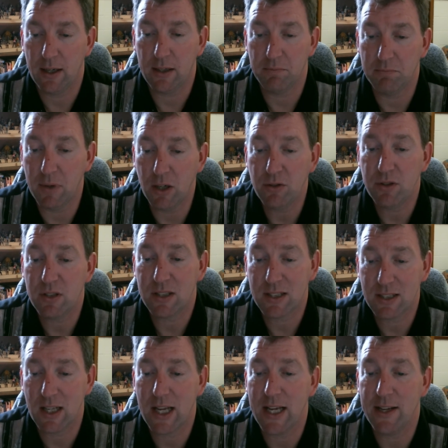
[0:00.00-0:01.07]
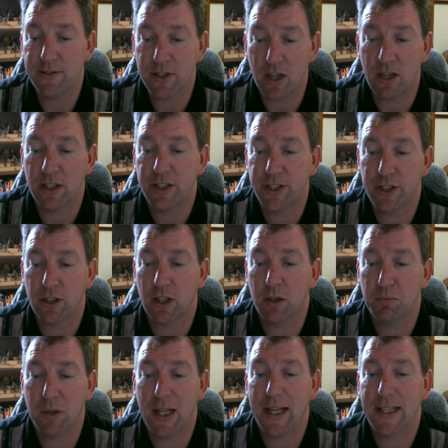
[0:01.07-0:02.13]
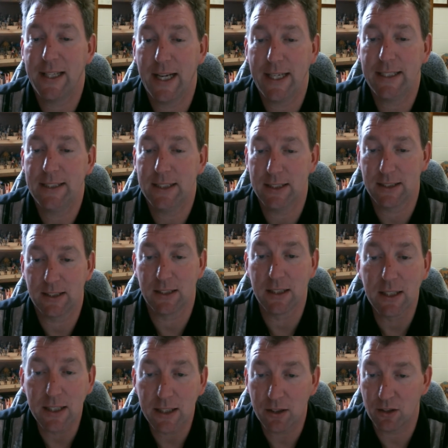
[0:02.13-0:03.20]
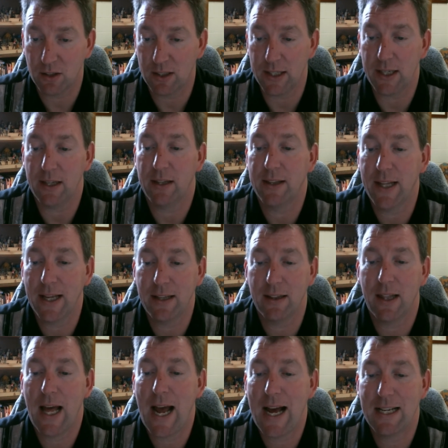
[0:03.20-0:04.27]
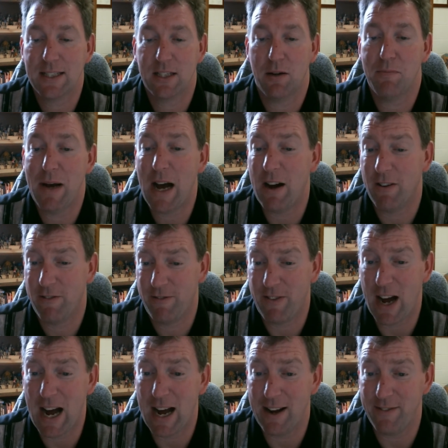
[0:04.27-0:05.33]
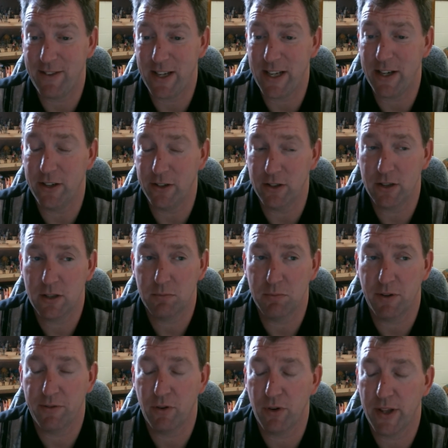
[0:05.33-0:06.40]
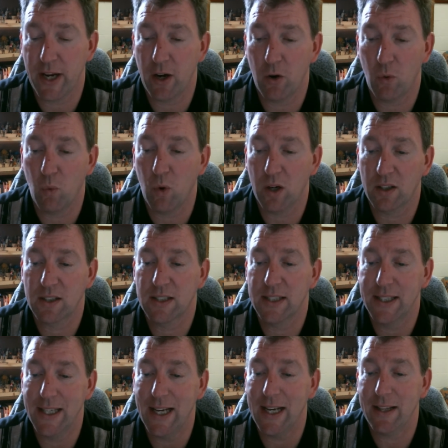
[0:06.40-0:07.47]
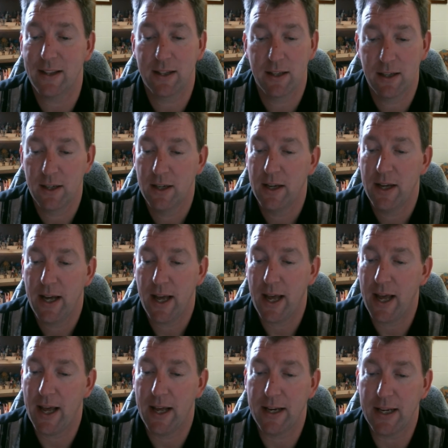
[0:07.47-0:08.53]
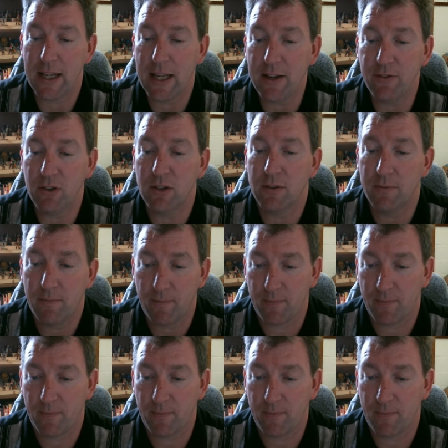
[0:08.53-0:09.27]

most slaves on sugar plantations, literally, they last about 5 years before they are worked to death. And even,